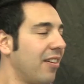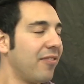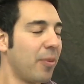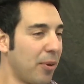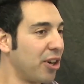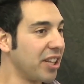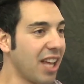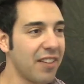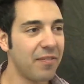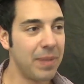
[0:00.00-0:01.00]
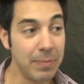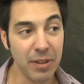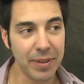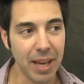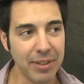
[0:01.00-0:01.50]
For Birdi, a lot of people
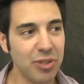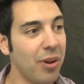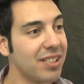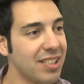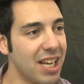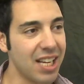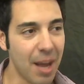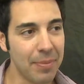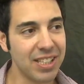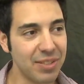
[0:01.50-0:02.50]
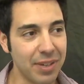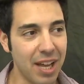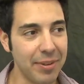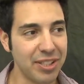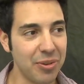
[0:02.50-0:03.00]
have been coming to us and a lot of companies have been
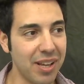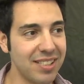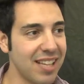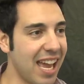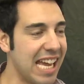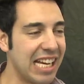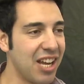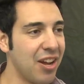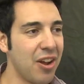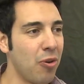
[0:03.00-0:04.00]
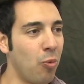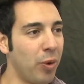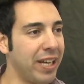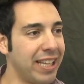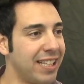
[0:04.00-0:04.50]
coming to us saying,
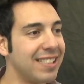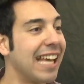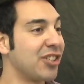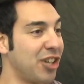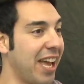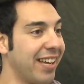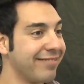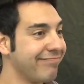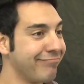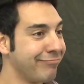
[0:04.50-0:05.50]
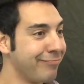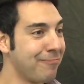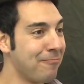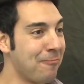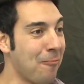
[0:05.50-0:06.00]
we need this yesterday.
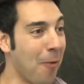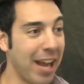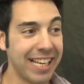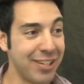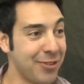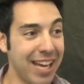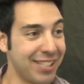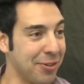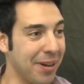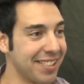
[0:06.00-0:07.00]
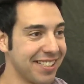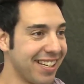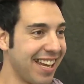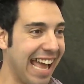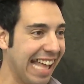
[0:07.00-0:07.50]
When can you get it to us?
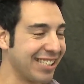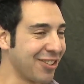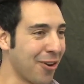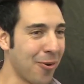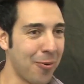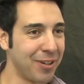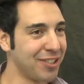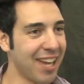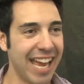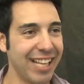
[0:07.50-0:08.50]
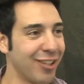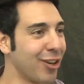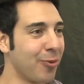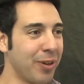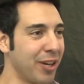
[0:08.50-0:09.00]
And so we're saying,
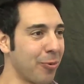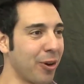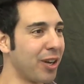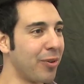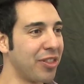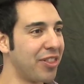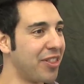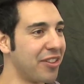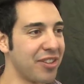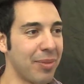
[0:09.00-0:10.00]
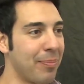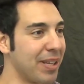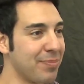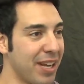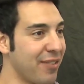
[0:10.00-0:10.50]
look, we are working with some of the
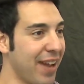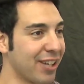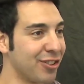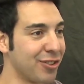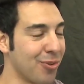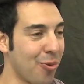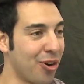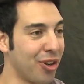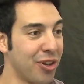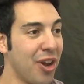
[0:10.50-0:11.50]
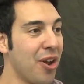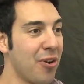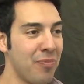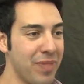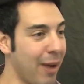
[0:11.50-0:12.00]
best manufacturers in the world.
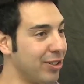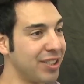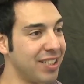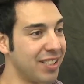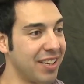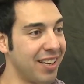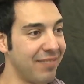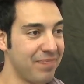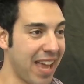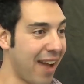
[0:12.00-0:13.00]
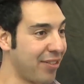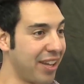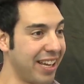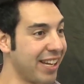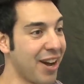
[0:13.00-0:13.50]
Now we just need to have
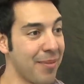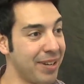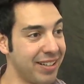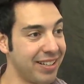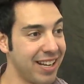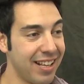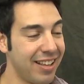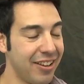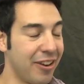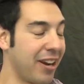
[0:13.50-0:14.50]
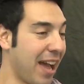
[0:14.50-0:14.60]
the income and or